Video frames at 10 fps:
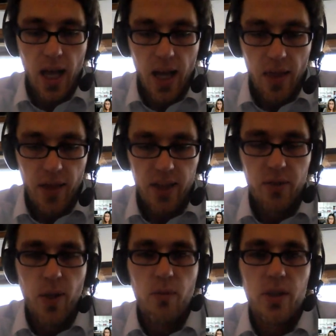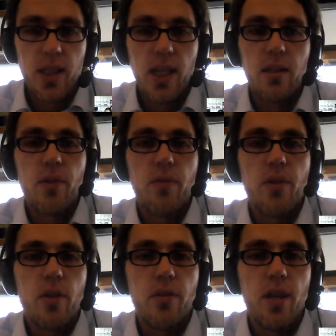And that's why we started with
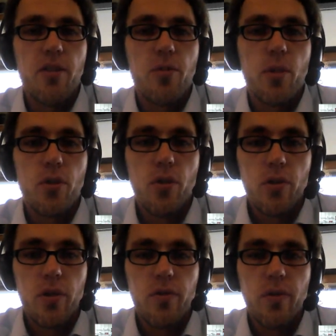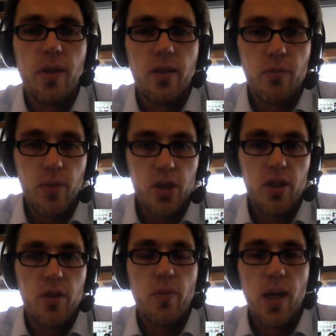the Science 2.0 conference,
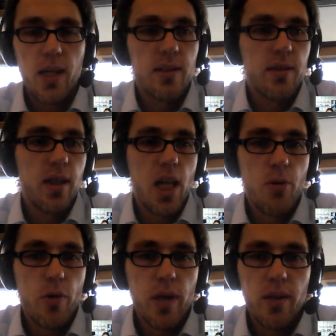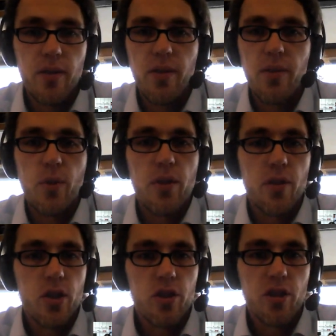which invites librarians,
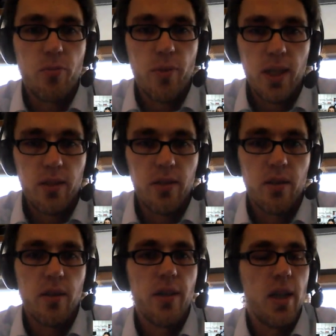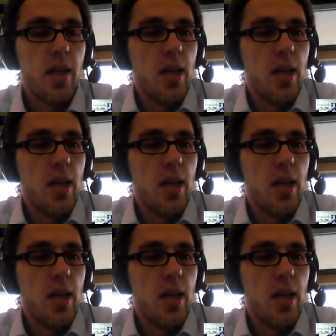researchers, practitioners,